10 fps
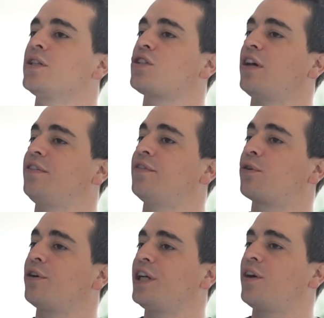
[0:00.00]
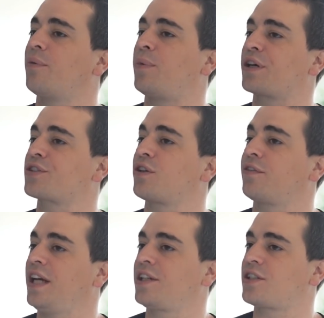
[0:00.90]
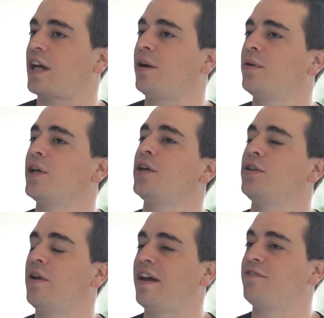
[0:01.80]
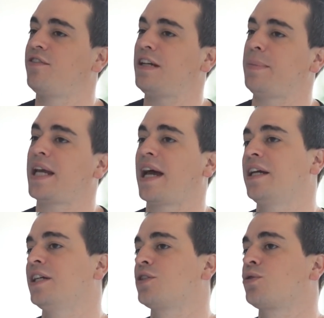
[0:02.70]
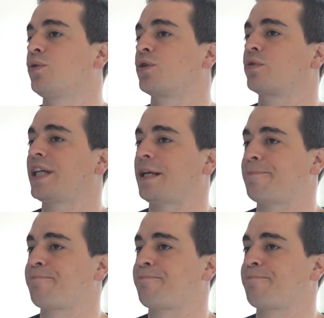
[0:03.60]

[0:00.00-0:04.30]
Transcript: so if you've already got Microsoft Excel, you have VBA installed already.